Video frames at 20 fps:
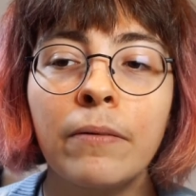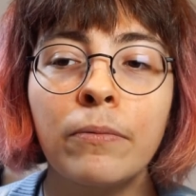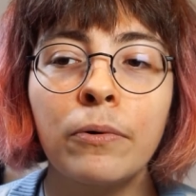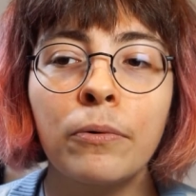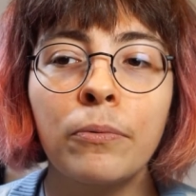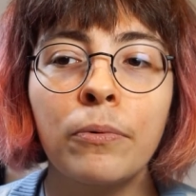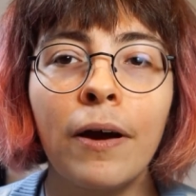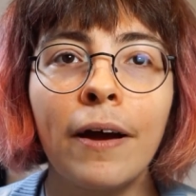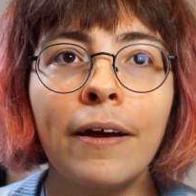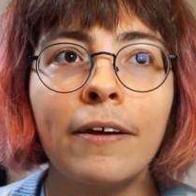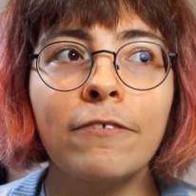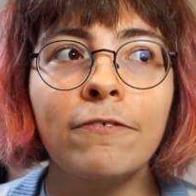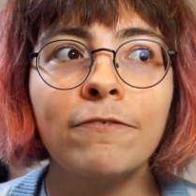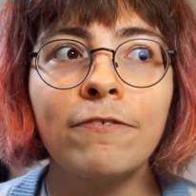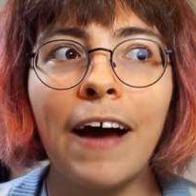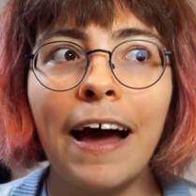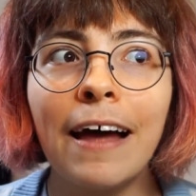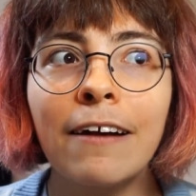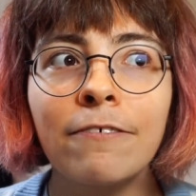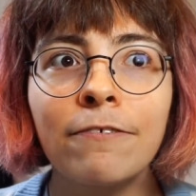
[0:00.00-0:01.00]
will write
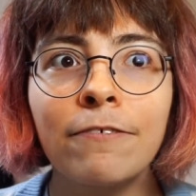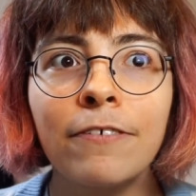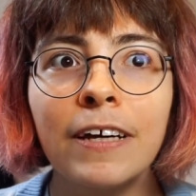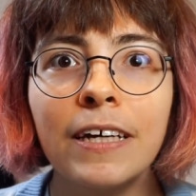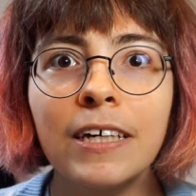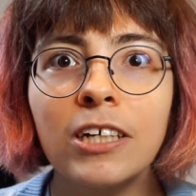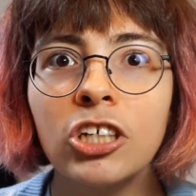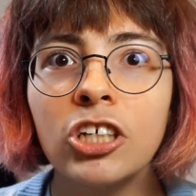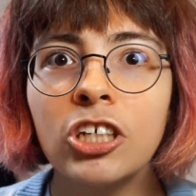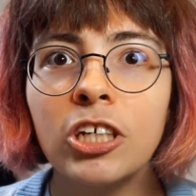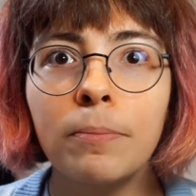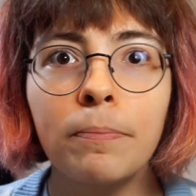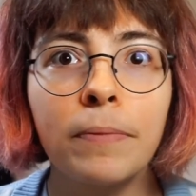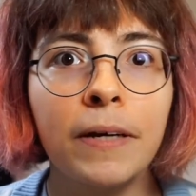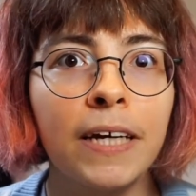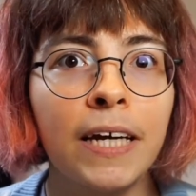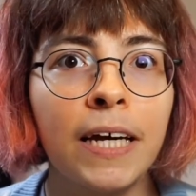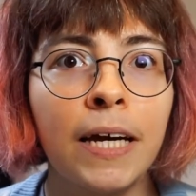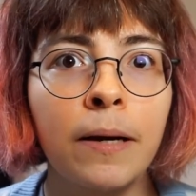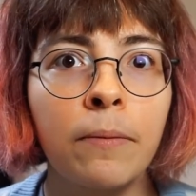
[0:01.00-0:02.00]
fanfic
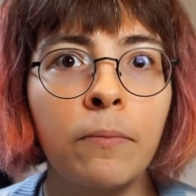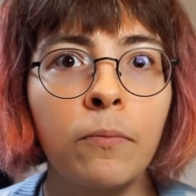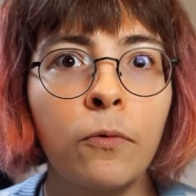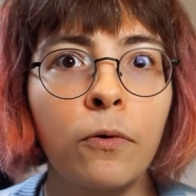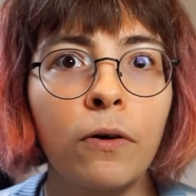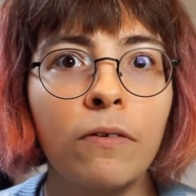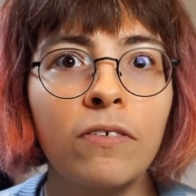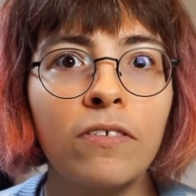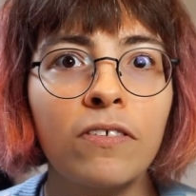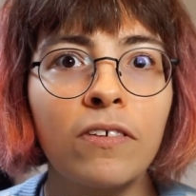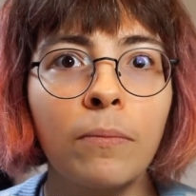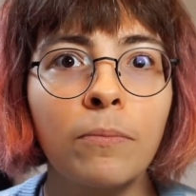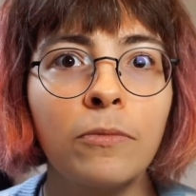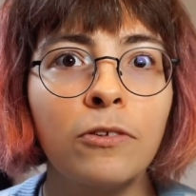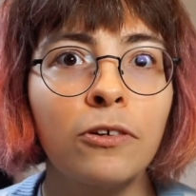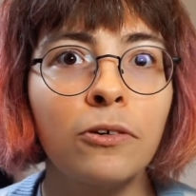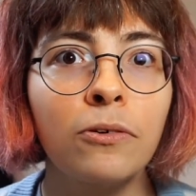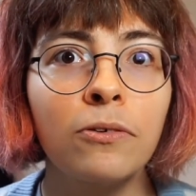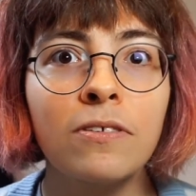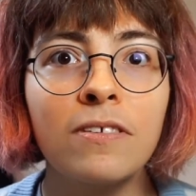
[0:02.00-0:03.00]
shipping him with some
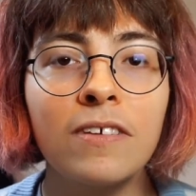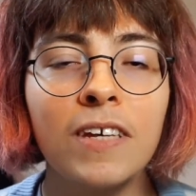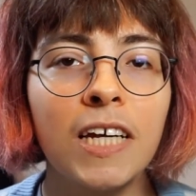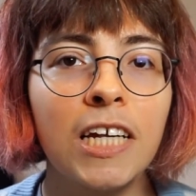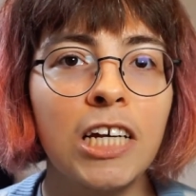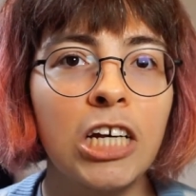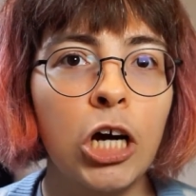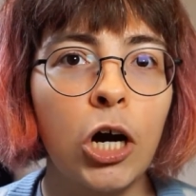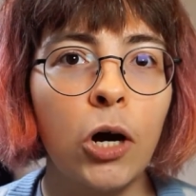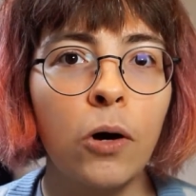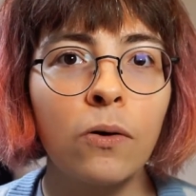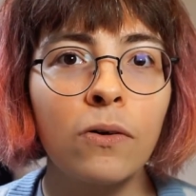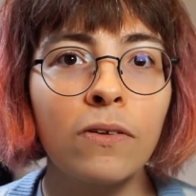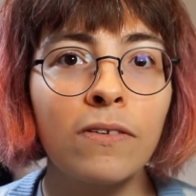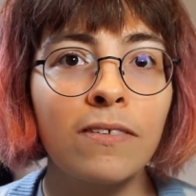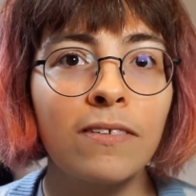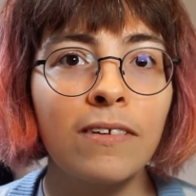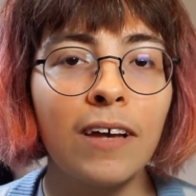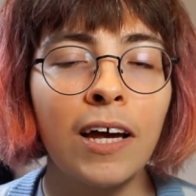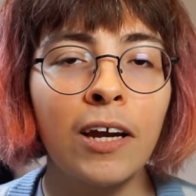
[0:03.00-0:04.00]
dudes he
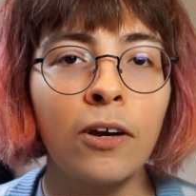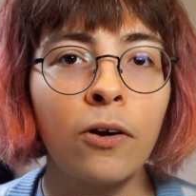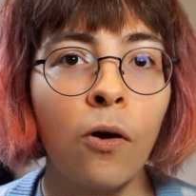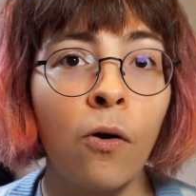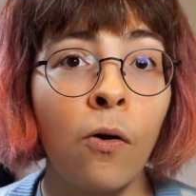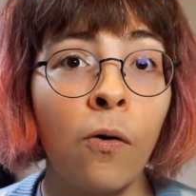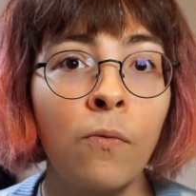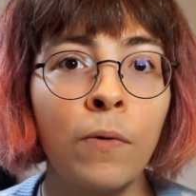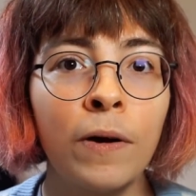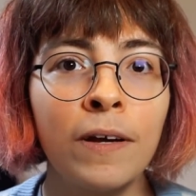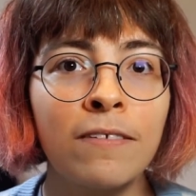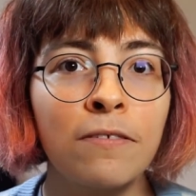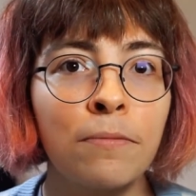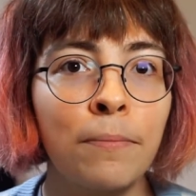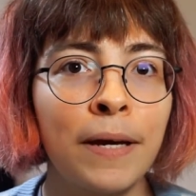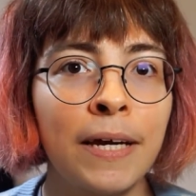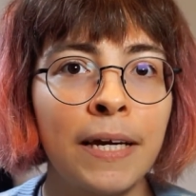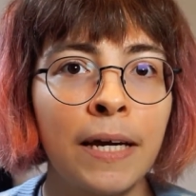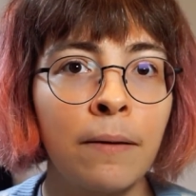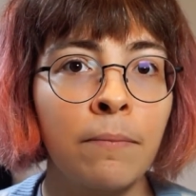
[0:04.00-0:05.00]
knows and always
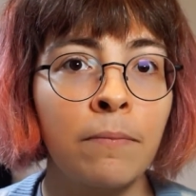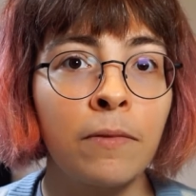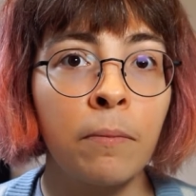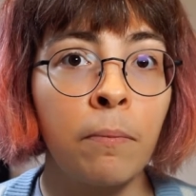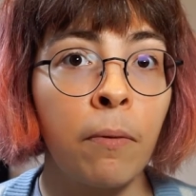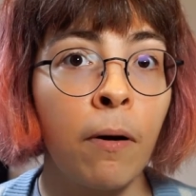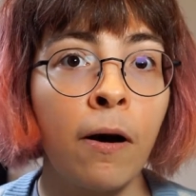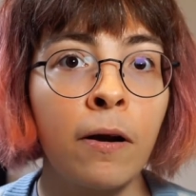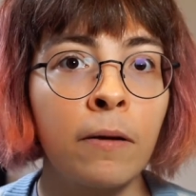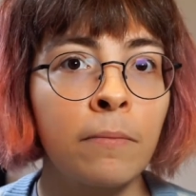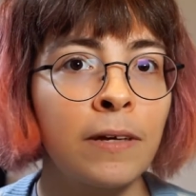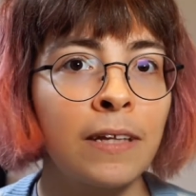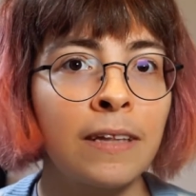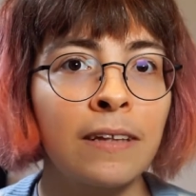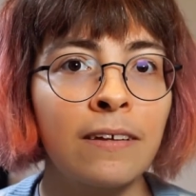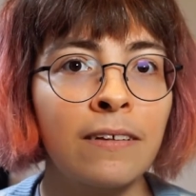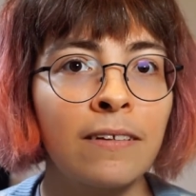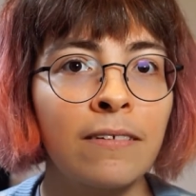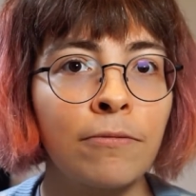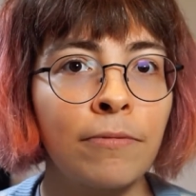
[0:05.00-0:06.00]
make him the bottom in
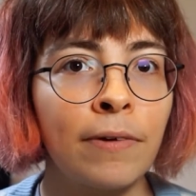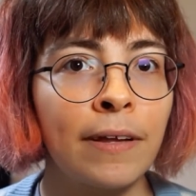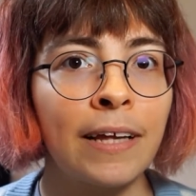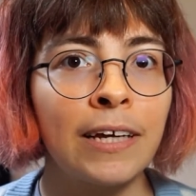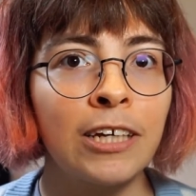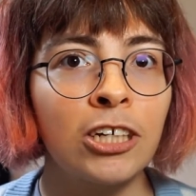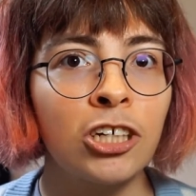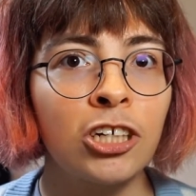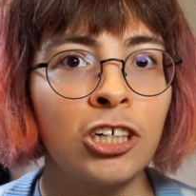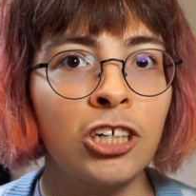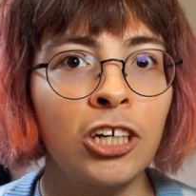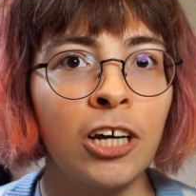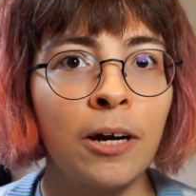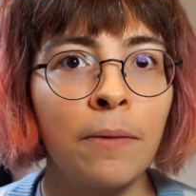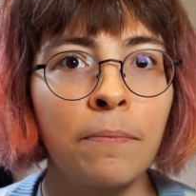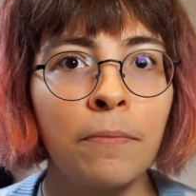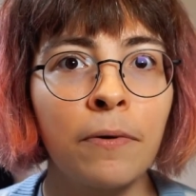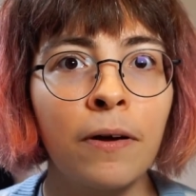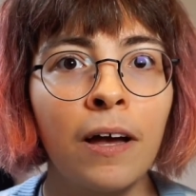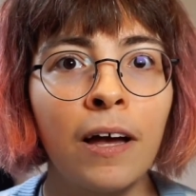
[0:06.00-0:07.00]
the
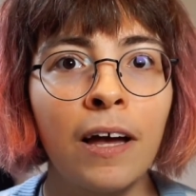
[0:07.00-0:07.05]
relationship,